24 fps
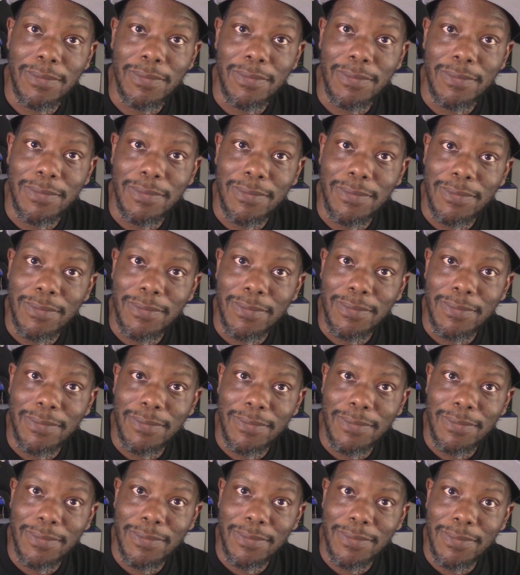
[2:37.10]

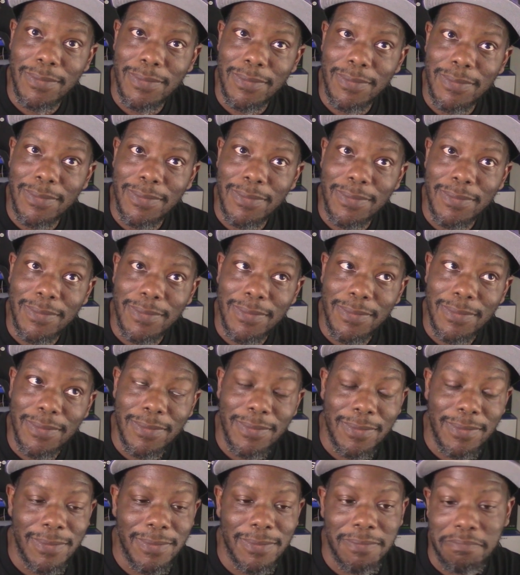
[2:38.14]

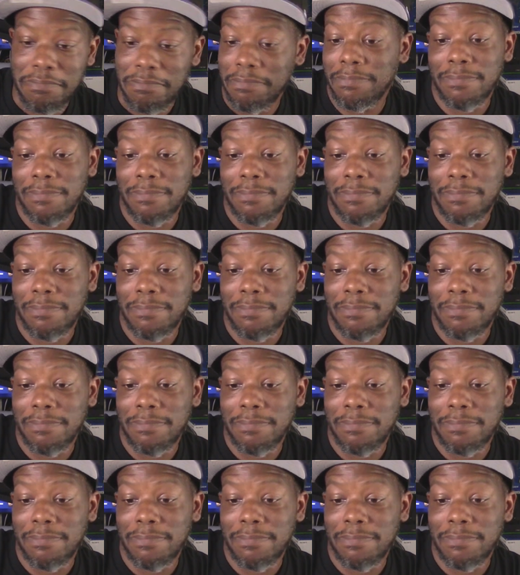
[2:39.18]
Nothing is said.